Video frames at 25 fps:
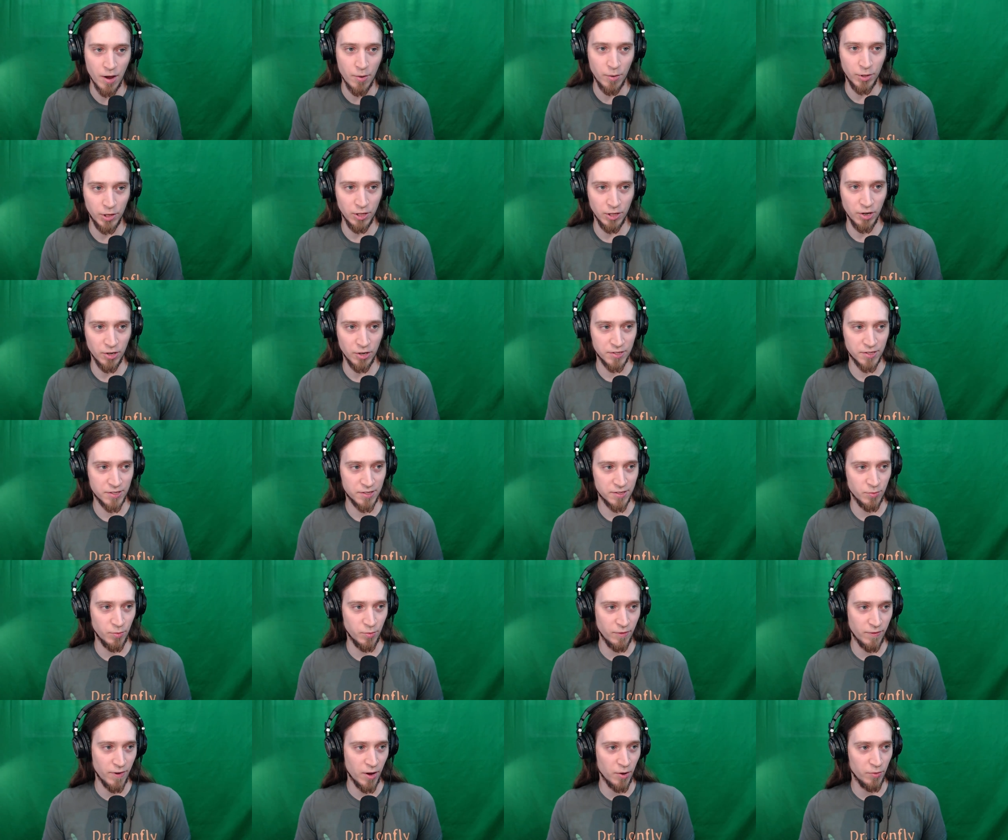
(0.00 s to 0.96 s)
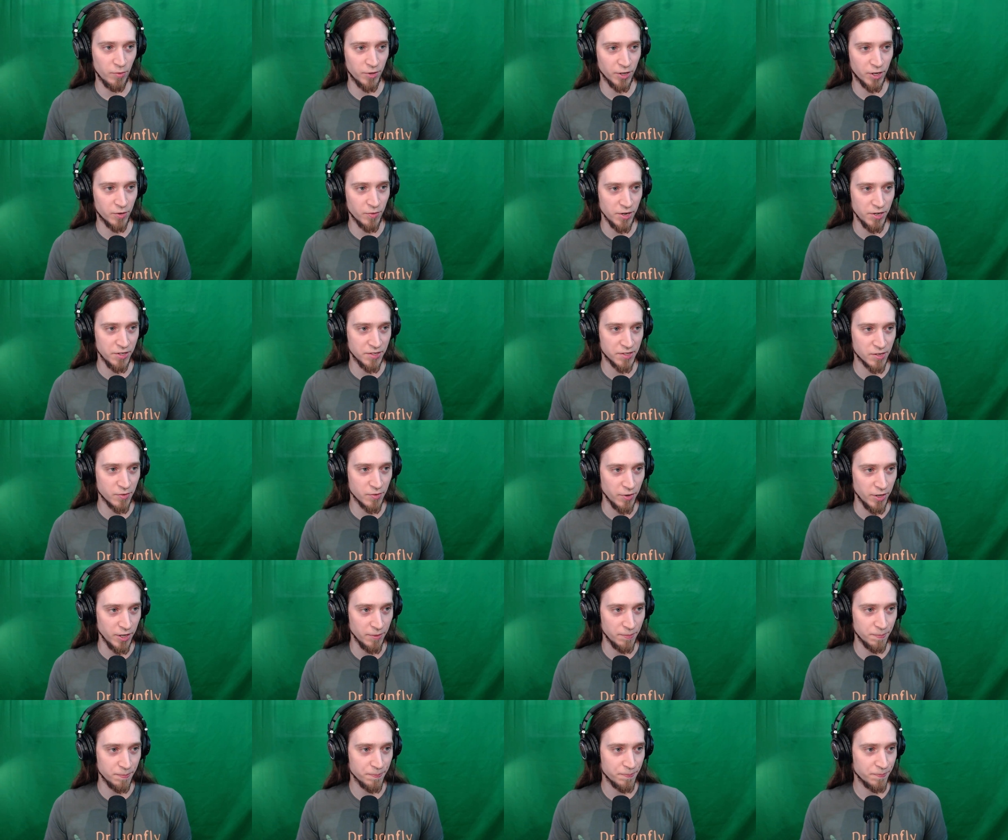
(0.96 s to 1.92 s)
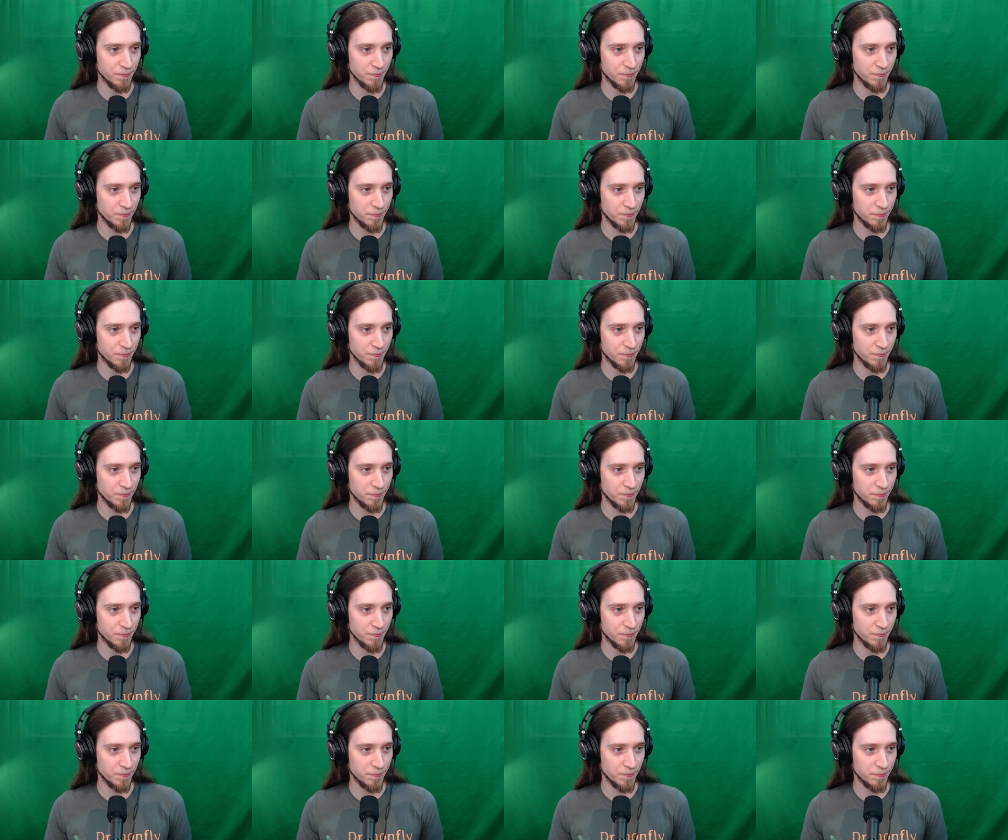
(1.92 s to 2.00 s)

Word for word: how it looks without the green screen.